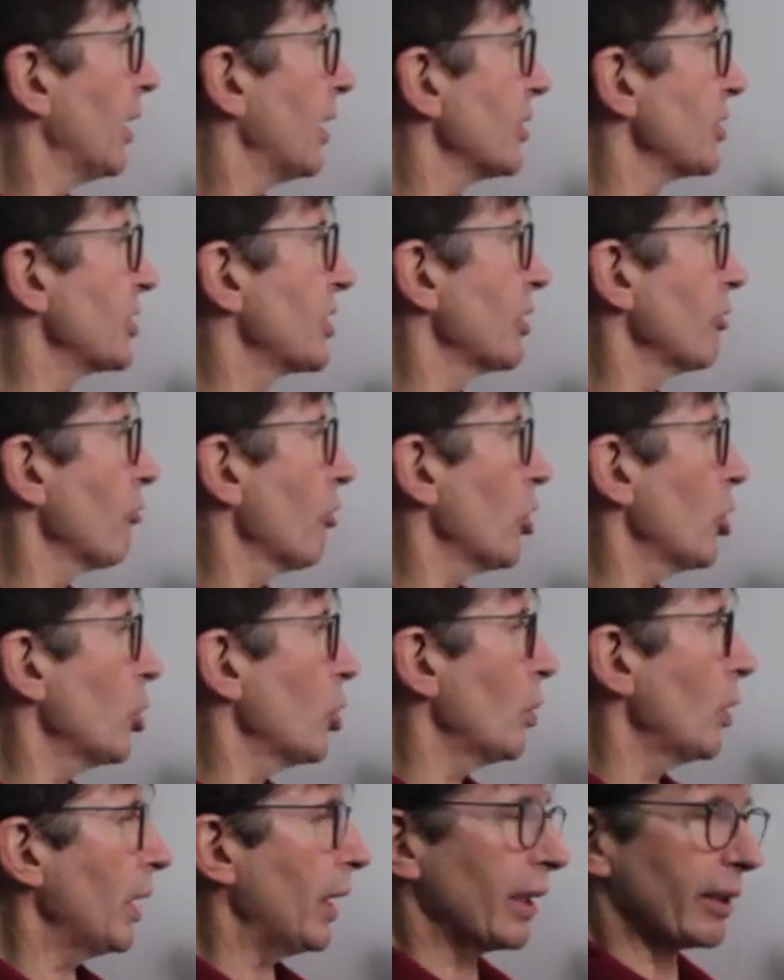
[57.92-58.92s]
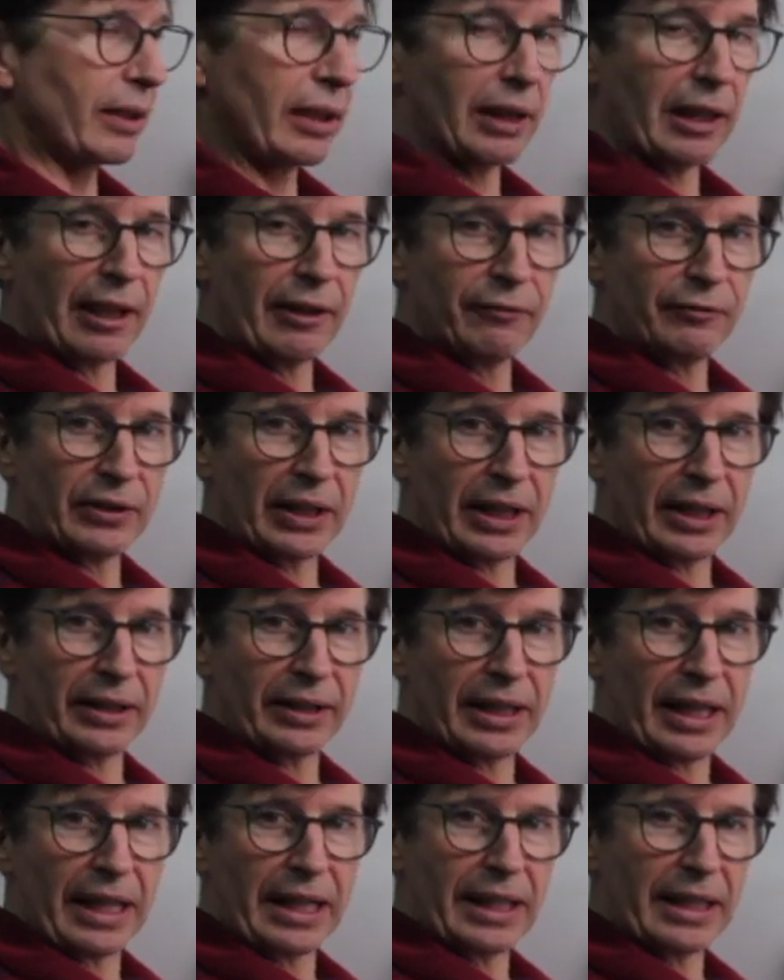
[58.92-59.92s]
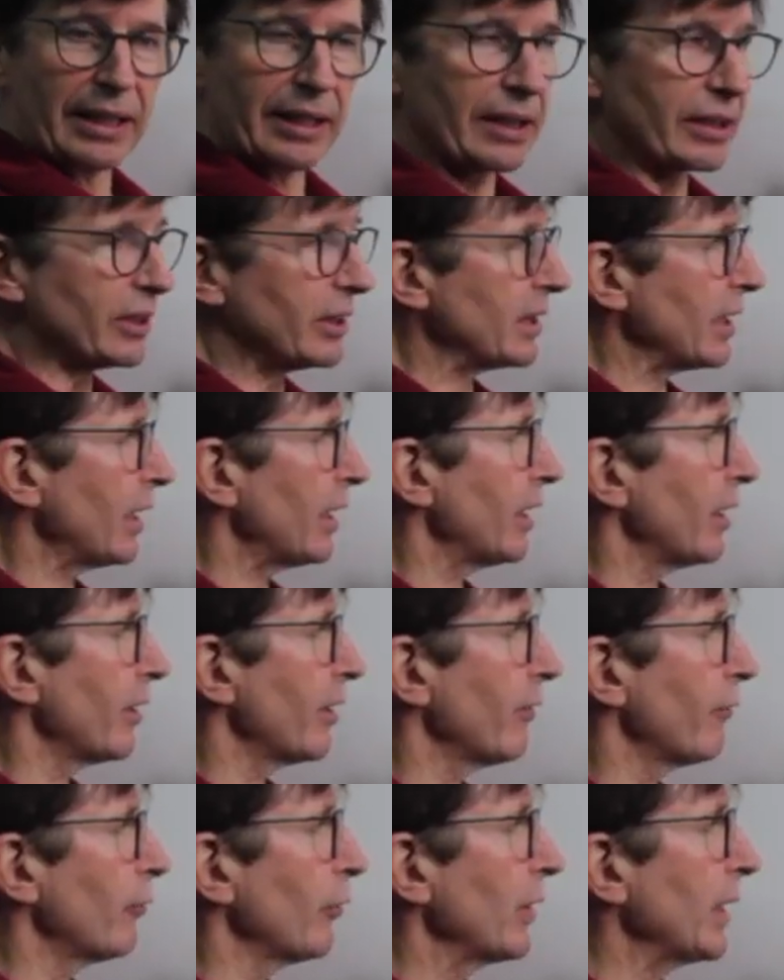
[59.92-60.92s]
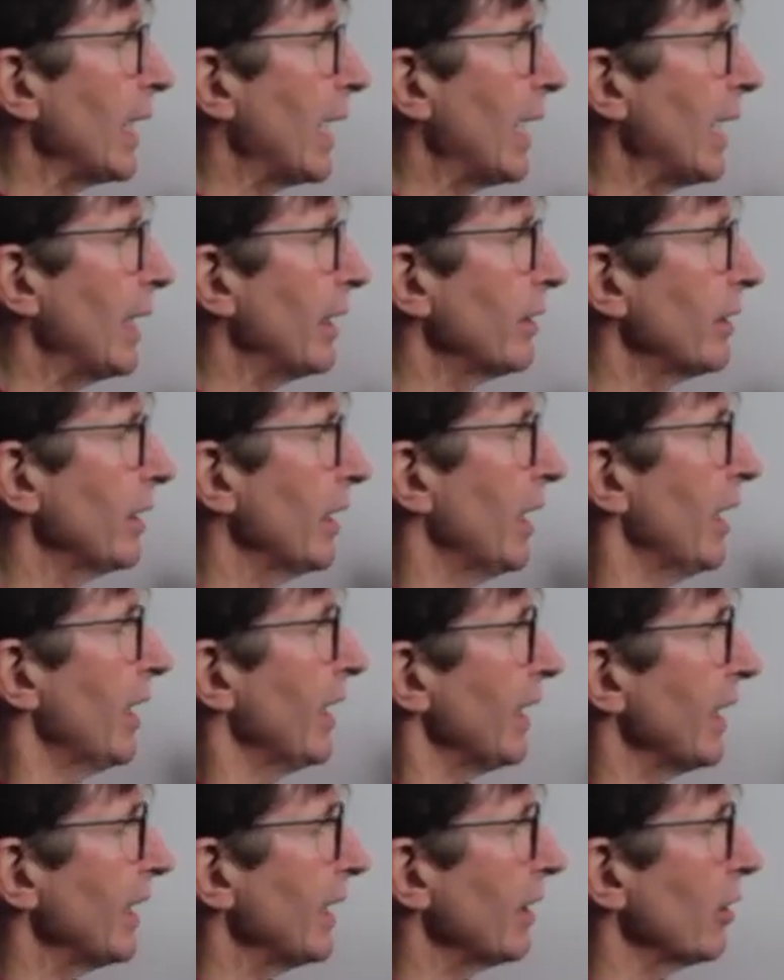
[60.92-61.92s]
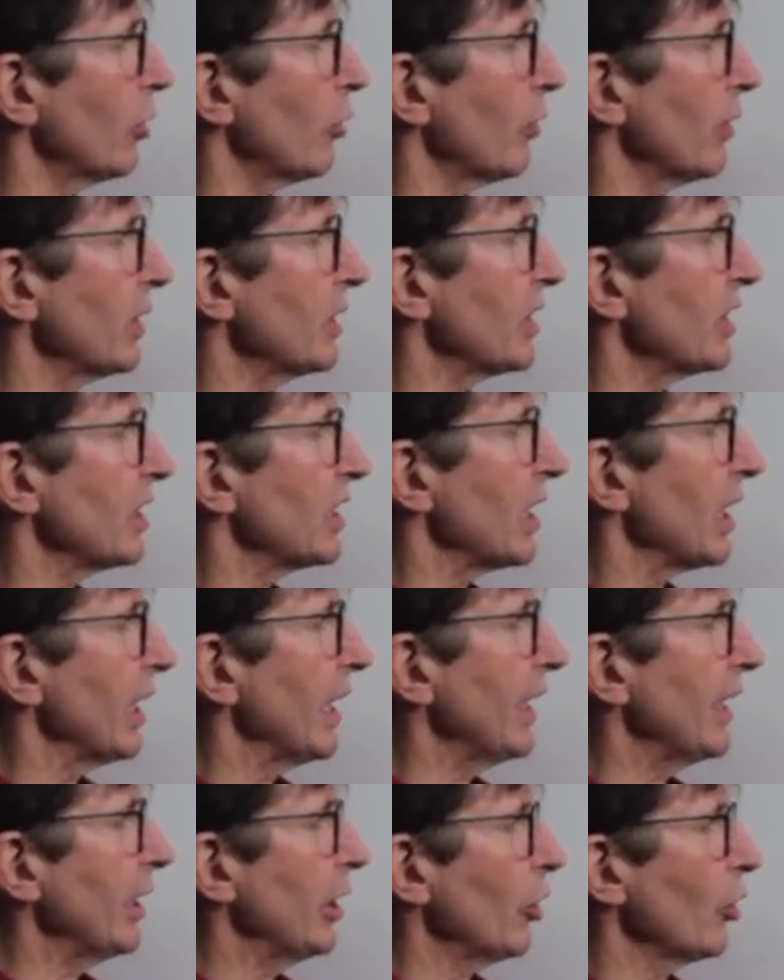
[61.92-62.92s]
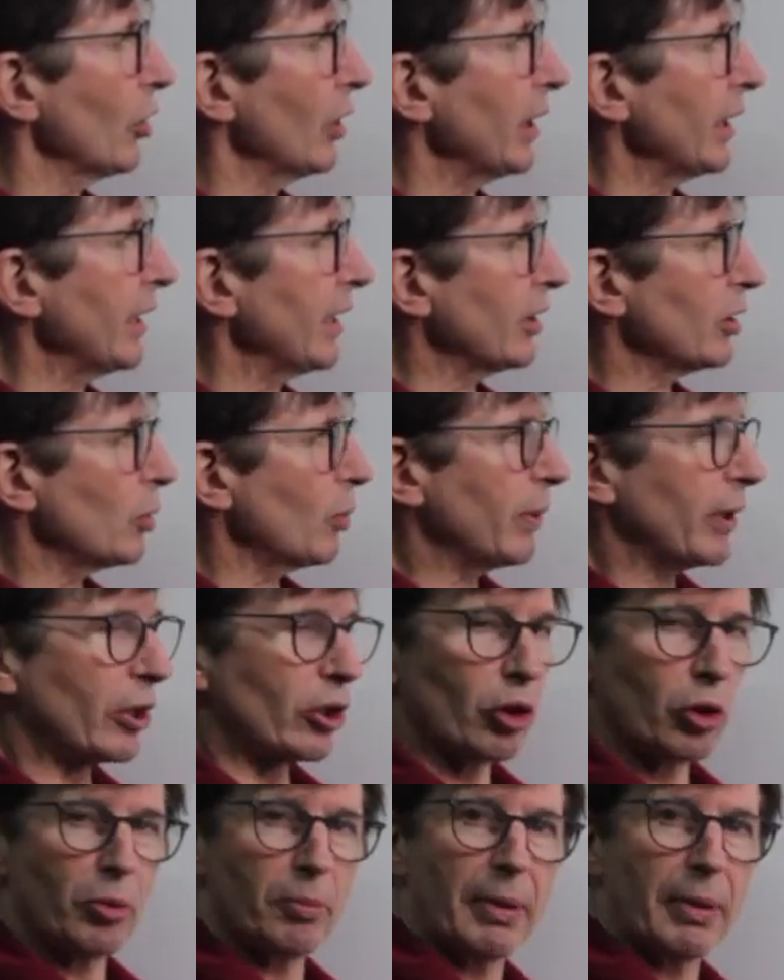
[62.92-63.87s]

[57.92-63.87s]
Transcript: 0 at the left end A, that's the free end, increases linearly as we go